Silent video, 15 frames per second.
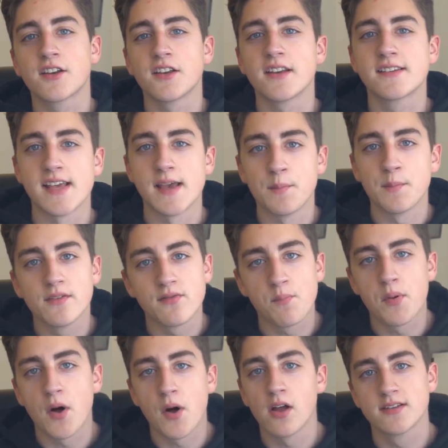is a good example of
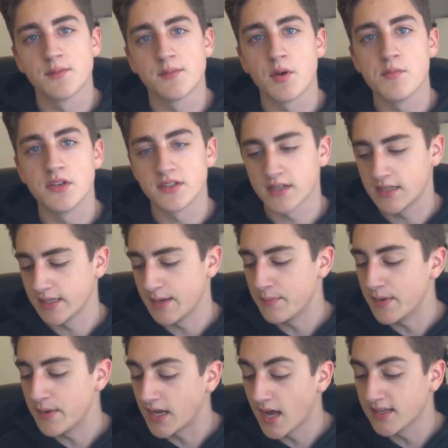a Paul Zimmer musical.ly
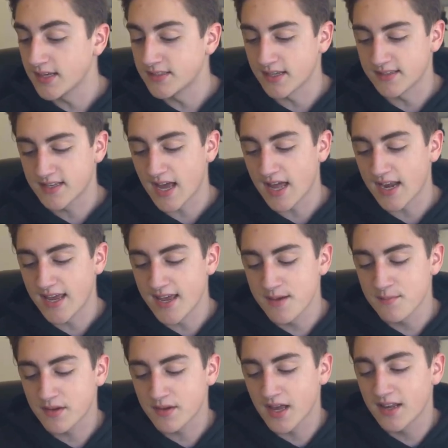because it's got
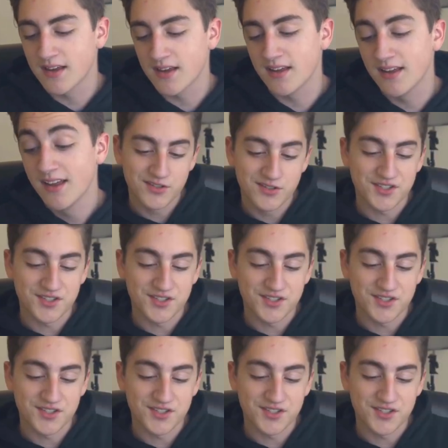him kinda